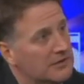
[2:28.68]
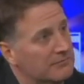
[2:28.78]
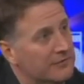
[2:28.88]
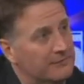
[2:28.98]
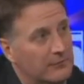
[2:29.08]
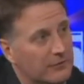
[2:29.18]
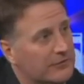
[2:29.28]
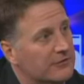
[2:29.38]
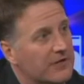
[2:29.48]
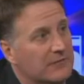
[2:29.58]
before
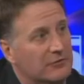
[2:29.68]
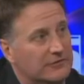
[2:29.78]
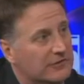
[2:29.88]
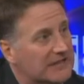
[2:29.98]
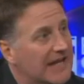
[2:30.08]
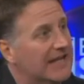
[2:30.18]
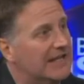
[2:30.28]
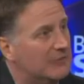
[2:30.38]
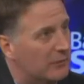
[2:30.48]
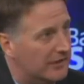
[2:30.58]
you're able to get
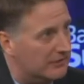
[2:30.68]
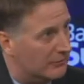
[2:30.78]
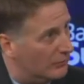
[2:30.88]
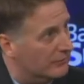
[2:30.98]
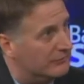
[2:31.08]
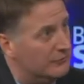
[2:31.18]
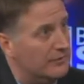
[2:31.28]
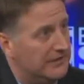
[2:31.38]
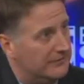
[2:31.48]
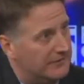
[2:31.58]
anywhere or
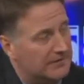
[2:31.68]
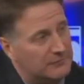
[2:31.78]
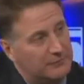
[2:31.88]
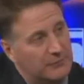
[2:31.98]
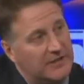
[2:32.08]
do anything, before you